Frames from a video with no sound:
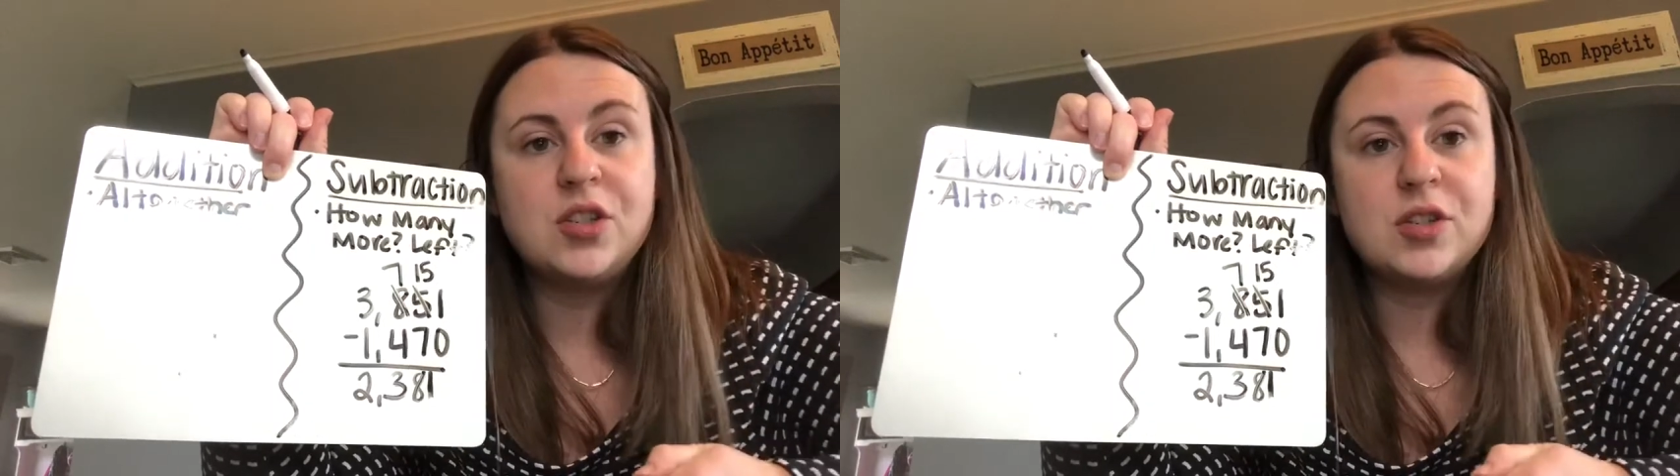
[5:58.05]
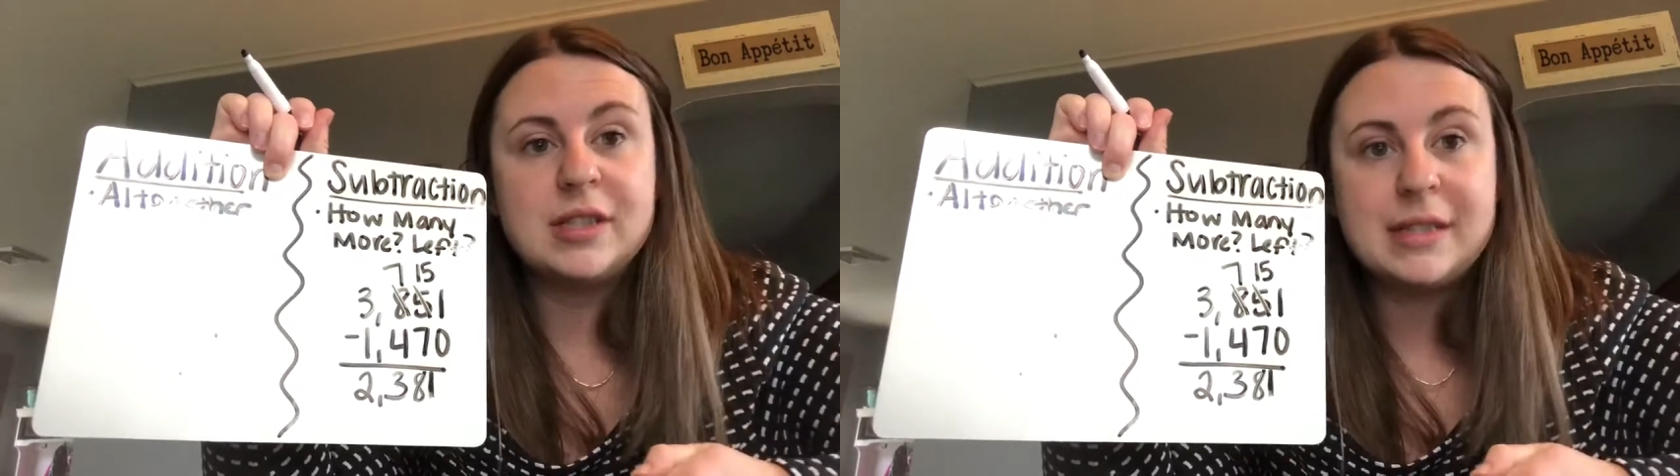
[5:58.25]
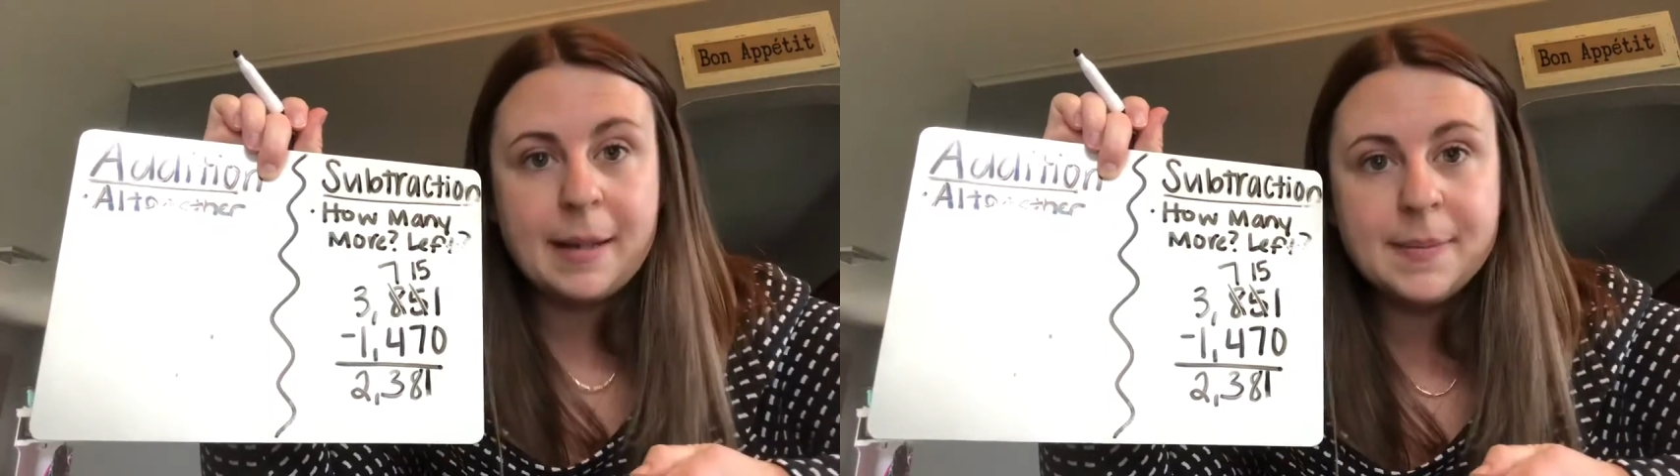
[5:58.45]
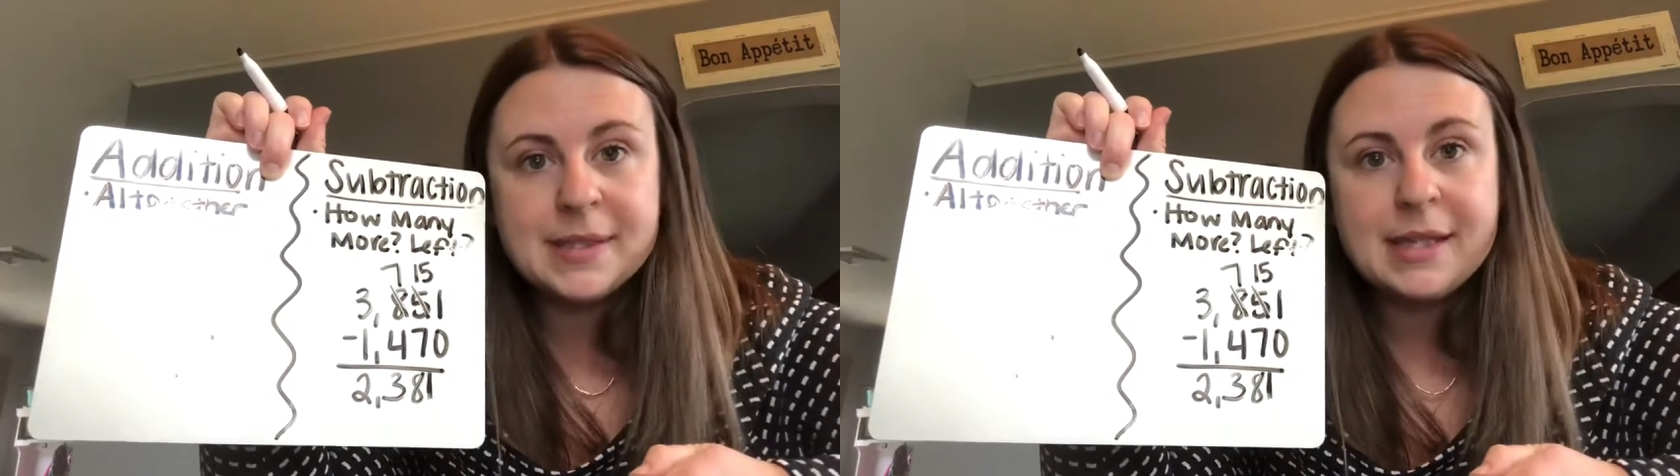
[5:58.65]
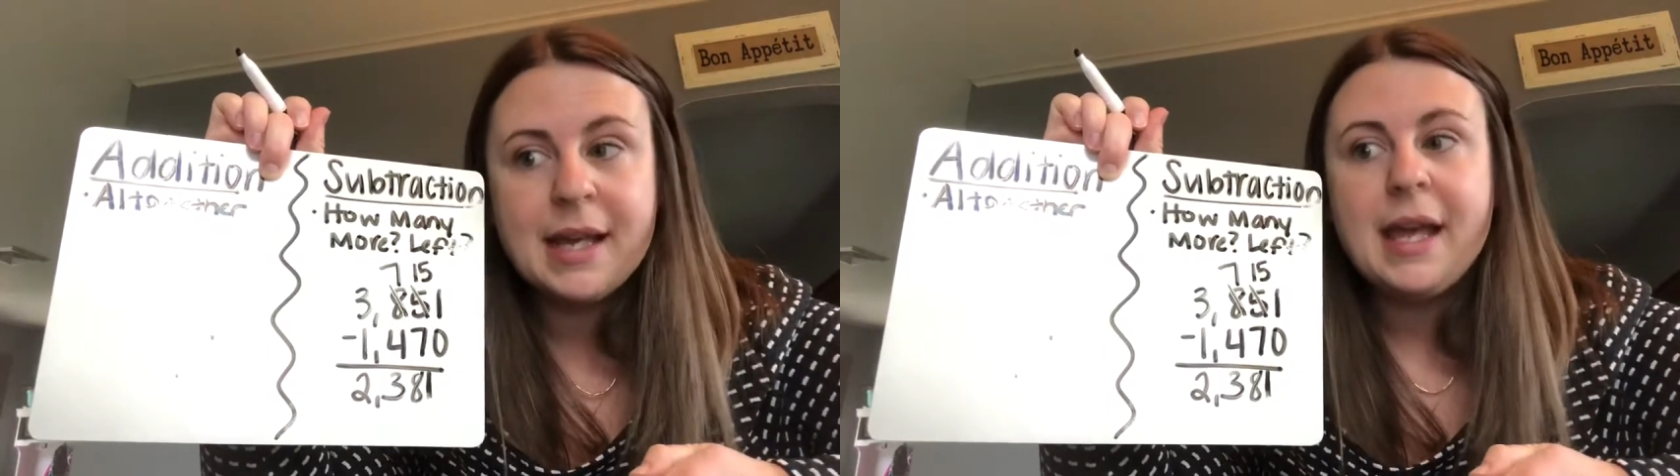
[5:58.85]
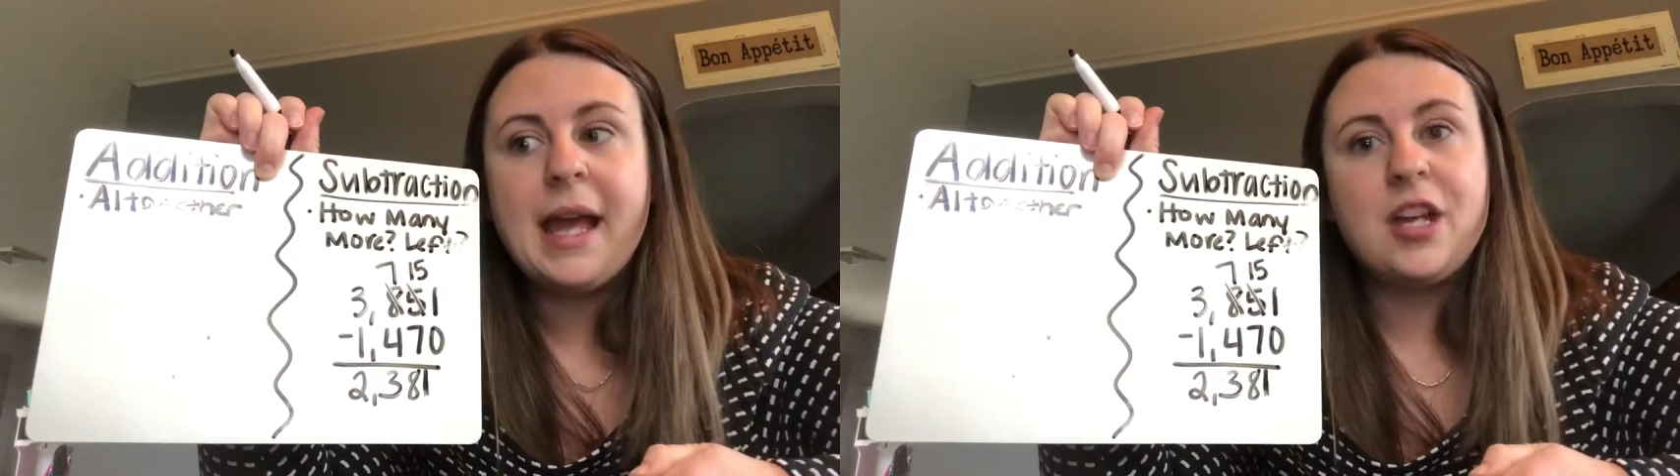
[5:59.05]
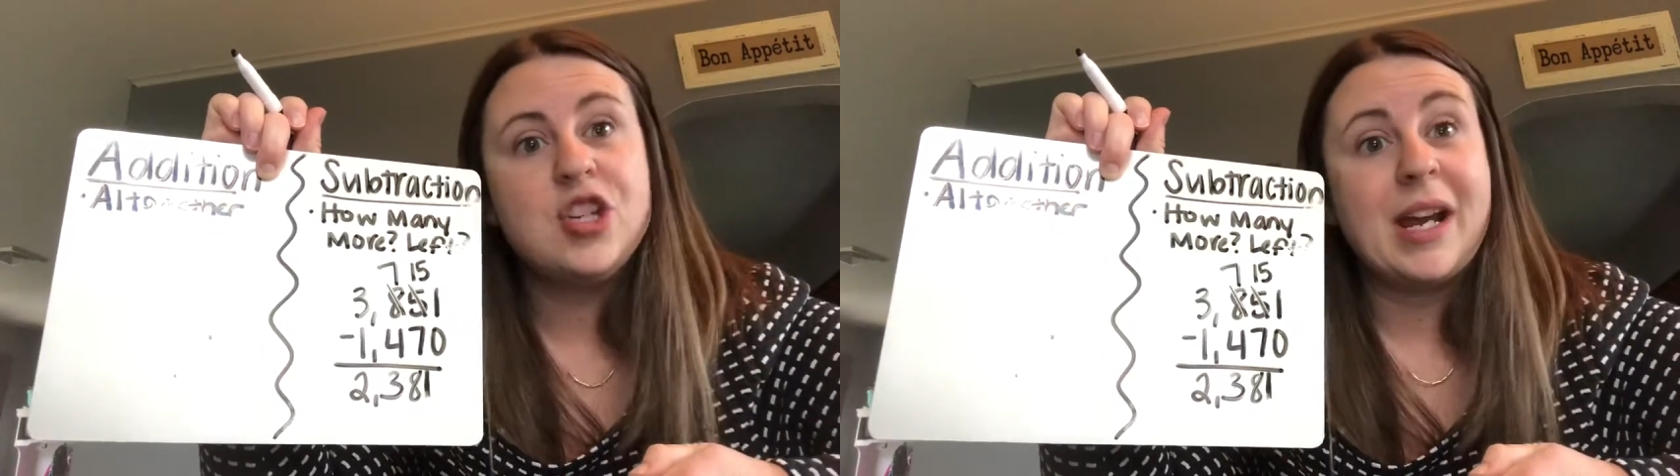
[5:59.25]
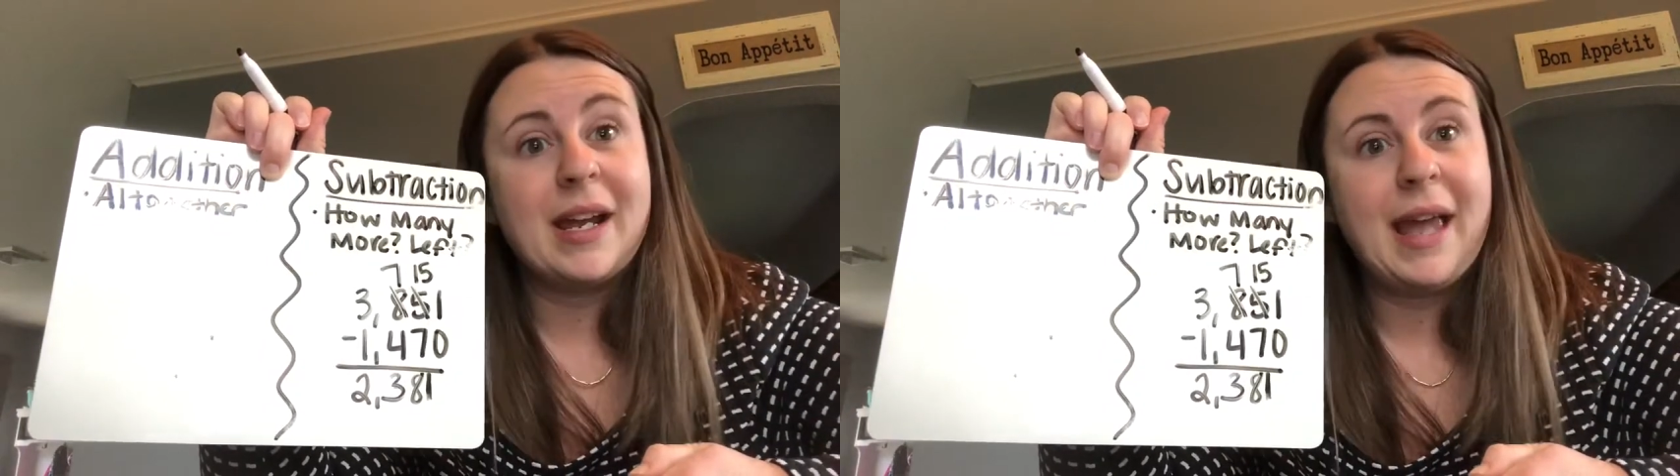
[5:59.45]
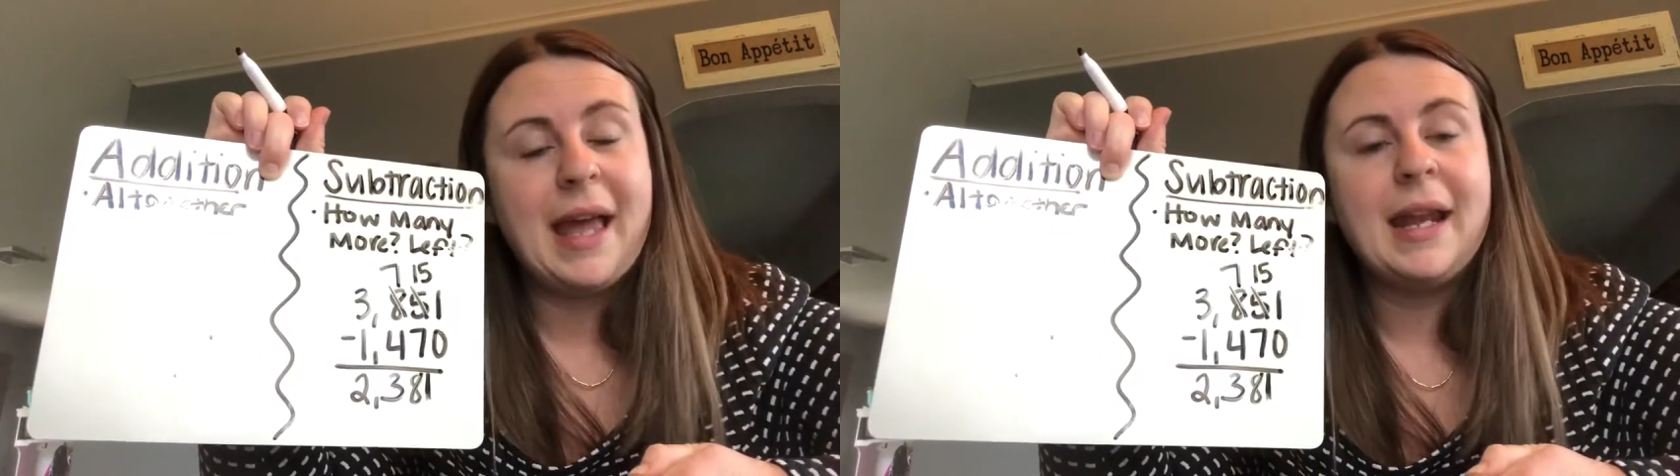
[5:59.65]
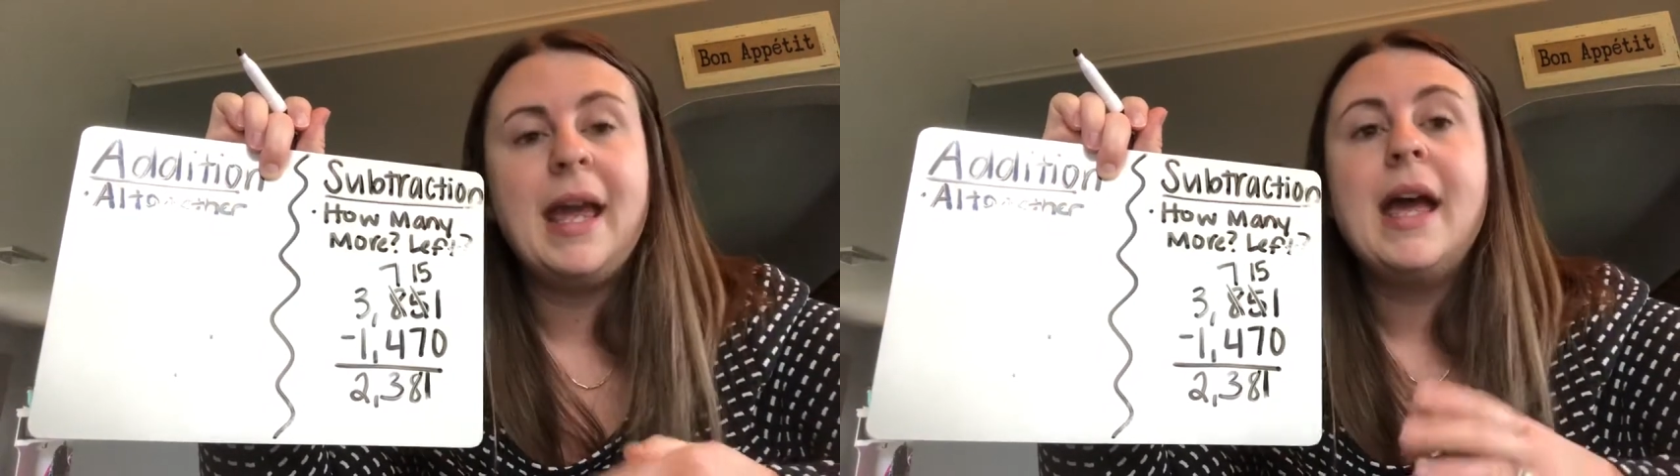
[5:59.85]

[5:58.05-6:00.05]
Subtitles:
your steps and check again.